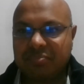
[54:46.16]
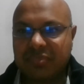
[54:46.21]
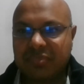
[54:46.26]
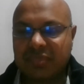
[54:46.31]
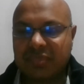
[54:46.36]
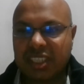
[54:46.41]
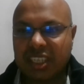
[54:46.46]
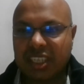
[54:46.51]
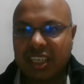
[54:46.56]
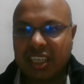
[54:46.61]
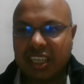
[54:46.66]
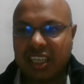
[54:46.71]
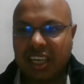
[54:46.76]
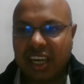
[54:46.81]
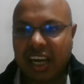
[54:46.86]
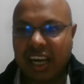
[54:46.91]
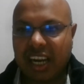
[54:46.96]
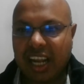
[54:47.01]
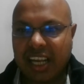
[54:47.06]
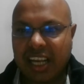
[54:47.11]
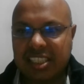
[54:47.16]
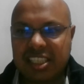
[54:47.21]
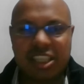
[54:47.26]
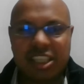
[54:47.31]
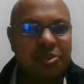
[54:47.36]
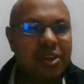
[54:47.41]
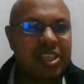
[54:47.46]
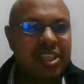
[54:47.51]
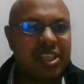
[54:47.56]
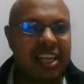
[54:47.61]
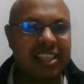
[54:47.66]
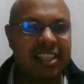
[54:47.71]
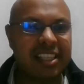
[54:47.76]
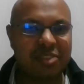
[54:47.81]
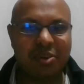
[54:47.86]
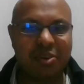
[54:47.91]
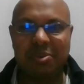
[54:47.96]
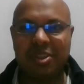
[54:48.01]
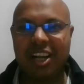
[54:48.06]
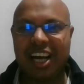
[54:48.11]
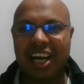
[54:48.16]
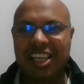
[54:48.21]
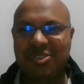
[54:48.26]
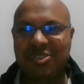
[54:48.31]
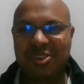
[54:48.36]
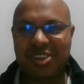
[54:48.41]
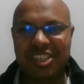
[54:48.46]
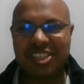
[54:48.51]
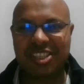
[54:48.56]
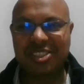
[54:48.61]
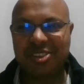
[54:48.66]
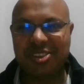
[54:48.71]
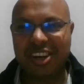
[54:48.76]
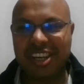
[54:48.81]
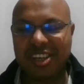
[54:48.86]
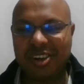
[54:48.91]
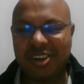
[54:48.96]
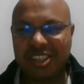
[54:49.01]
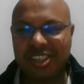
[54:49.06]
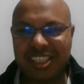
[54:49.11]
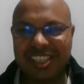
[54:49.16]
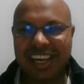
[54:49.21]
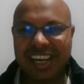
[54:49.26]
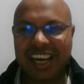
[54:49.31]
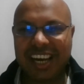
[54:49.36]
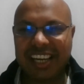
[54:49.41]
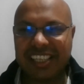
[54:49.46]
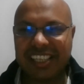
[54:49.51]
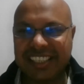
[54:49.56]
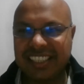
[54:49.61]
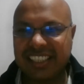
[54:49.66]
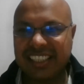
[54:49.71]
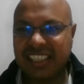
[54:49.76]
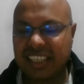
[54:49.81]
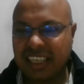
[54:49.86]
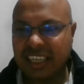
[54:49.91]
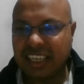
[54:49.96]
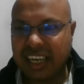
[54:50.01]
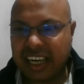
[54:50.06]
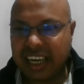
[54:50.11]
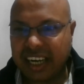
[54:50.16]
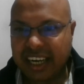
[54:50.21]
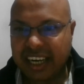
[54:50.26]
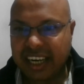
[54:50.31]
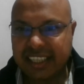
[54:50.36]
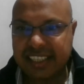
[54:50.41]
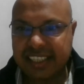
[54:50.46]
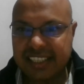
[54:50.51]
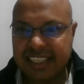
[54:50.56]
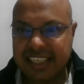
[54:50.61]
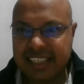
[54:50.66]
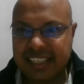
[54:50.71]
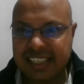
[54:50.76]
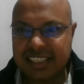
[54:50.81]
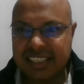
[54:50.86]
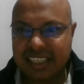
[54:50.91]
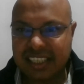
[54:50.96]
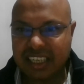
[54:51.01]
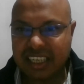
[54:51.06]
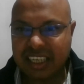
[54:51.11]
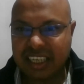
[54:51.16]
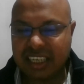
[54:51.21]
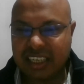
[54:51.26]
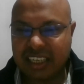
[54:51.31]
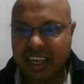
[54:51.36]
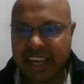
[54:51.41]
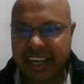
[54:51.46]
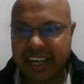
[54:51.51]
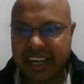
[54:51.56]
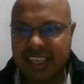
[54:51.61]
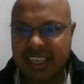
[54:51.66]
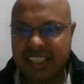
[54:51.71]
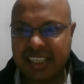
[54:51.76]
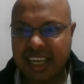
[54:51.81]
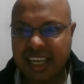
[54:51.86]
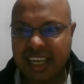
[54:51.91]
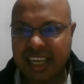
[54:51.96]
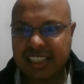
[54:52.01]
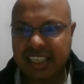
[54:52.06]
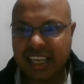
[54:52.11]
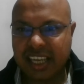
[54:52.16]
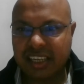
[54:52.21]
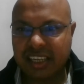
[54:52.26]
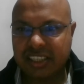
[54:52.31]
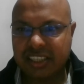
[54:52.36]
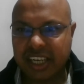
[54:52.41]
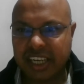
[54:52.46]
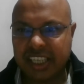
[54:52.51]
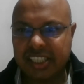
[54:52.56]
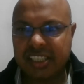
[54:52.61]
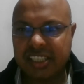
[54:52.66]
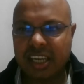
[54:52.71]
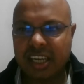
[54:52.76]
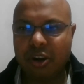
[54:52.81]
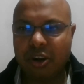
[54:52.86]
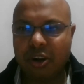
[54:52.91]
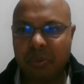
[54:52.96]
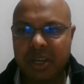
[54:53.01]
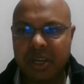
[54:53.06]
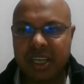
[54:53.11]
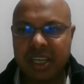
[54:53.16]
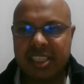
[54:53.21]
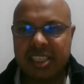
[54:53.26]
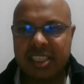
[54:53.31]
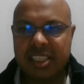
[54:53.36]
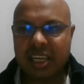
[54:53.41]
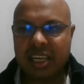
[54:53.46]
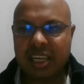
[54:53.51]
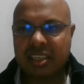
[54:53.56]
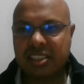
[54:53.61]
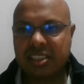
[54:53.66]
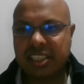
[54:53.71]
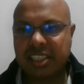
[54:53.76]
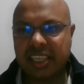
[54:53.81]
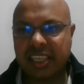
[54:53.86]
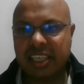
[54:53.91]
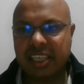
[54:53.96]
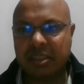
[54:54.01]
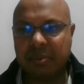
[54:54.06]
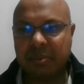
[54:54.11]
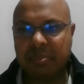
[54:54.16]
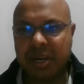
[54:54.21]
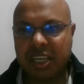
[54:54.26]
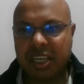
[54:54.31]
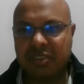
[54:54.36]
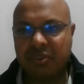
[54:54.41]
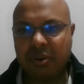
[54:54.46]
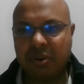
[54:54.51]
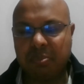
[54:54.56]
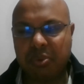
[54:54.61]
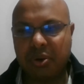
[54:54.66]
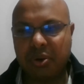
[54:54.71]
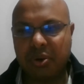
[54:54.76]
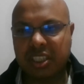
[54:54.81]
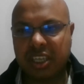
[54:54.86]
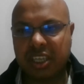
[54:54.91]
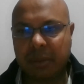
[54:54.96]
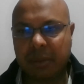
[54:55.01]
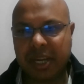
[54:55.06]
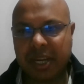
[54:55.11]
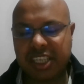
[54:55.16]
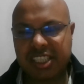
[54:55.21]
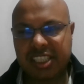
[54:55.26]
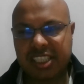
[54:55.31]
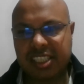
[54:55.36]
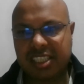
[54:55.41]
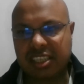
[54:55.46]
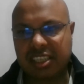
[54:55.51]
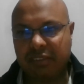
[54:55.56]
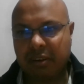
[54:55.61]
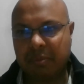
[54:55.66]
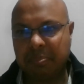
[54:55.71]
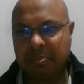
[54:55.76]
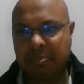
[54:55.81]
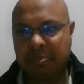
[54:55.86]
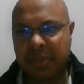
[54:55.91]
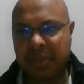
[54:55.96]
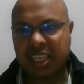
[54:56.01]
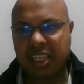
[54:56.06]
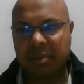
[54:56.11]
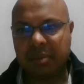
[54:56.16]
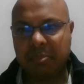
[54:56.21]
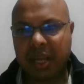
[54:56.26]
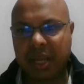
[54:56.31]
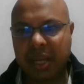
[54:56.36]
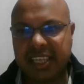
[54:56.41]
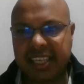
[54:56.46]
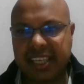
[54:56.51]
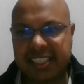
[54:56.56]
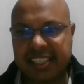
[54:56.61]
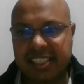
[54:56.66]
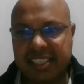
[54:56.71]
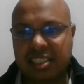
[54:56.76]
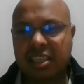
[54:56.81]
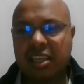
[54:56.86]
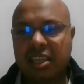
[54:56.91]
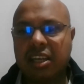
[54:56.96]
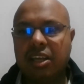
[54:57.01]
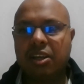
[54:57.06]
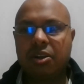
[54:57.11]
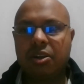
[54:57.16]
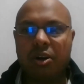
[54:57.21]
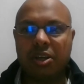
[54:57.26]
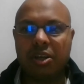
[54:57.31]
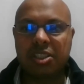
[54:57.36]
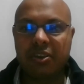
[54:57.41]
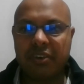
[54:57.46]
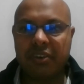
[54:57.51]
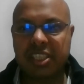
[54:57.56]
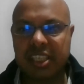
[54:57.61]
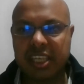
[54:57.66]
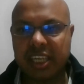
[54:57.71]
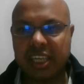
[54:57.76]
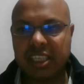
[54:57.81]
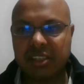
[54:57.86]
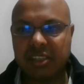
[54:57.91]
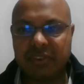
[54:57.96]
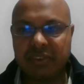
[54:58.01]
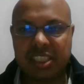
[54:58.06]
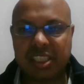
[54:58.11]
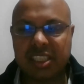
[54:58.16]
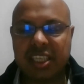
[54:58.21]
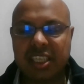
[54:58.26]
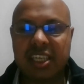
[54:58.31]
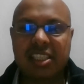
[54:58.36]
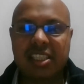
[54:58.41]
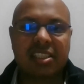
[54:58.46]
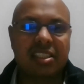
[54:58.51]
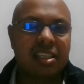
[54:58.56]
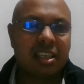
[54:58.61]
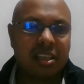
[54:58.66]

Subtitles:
I'll ask this question, and this will be the last question. Sorry, Dr. Heidi. This is Aaron is asking, traditional communities are taking the brunt for both rapacious development and in many cases conservation intervention, that is